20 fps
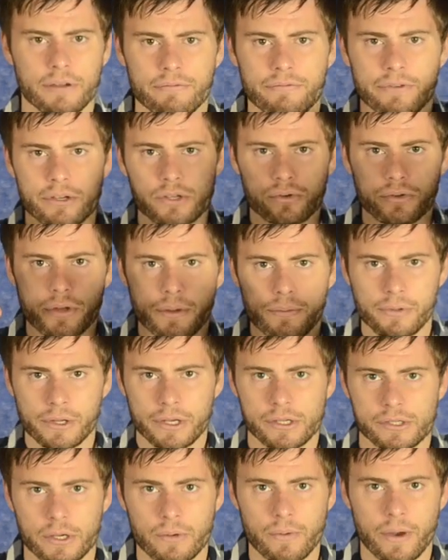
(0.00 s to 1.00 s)
visually
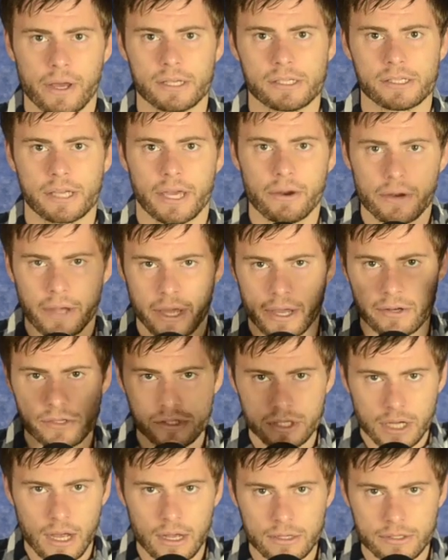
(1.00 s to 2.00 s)
pleasing way to say, okay, here's
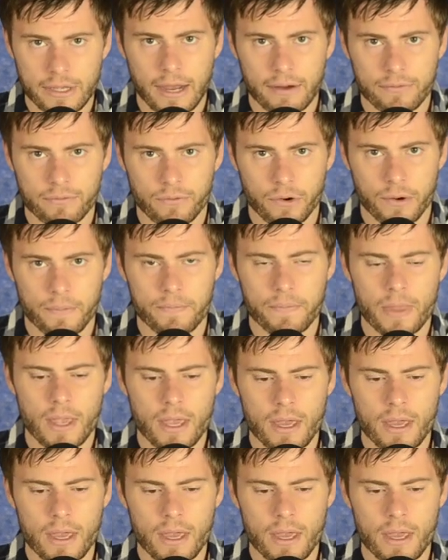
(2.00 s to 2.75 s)
a contact form,